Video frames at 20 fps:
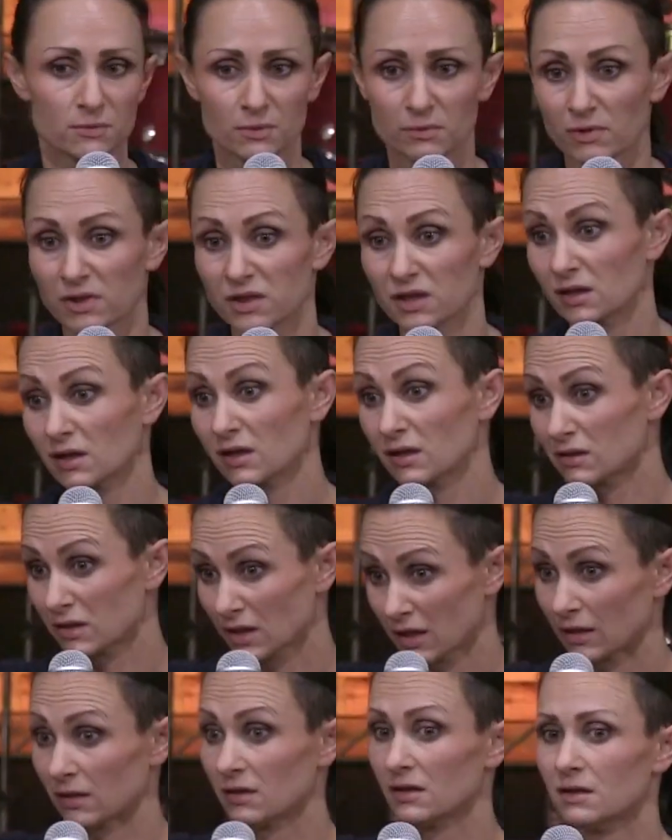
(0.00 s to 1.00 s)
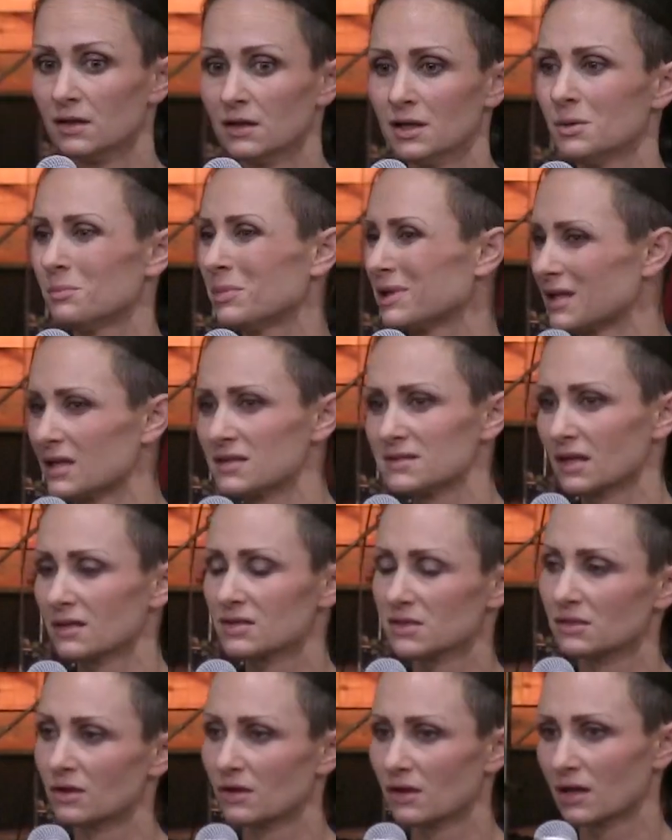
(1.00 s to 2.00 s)
what we were thinking then. But that's
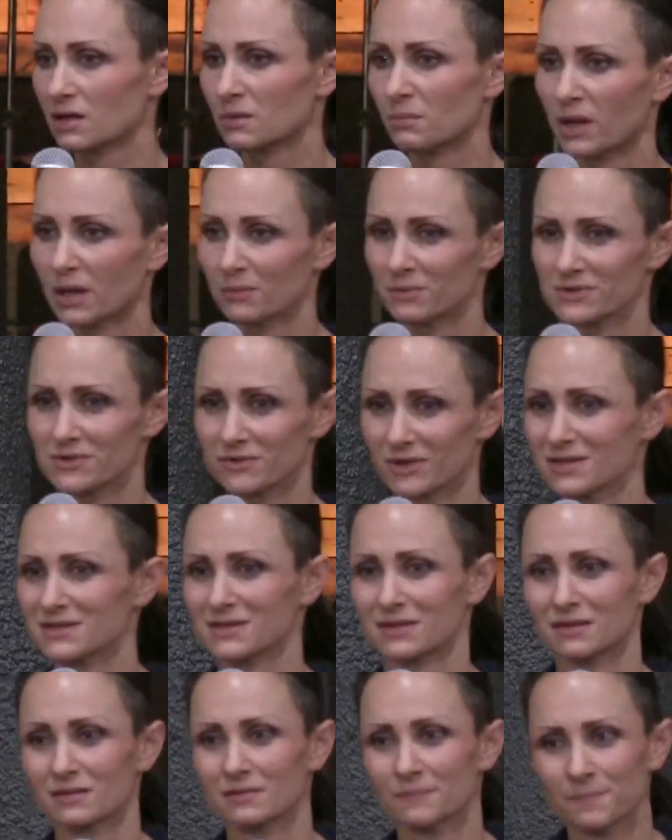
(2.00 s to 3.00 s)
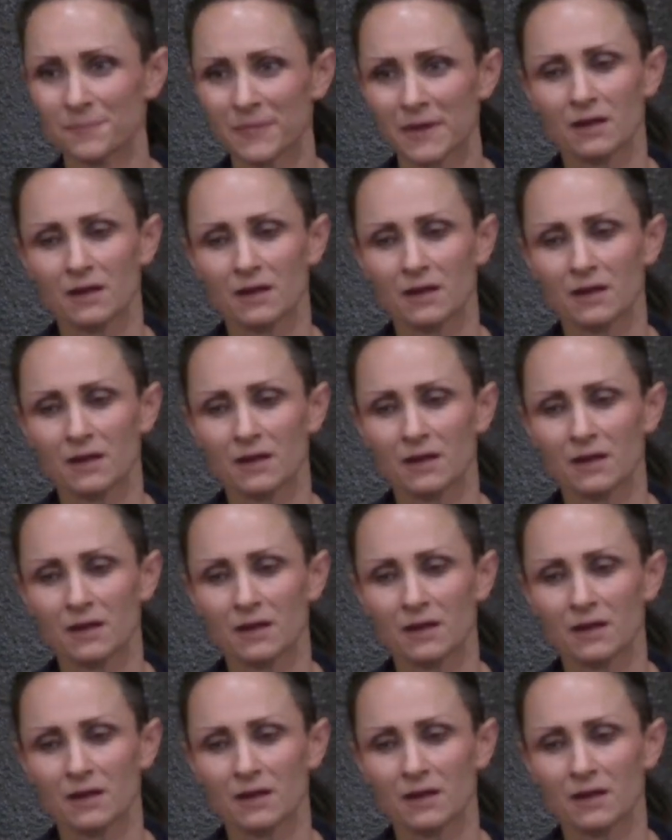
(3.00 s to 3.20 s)
actually not how the Bible's written.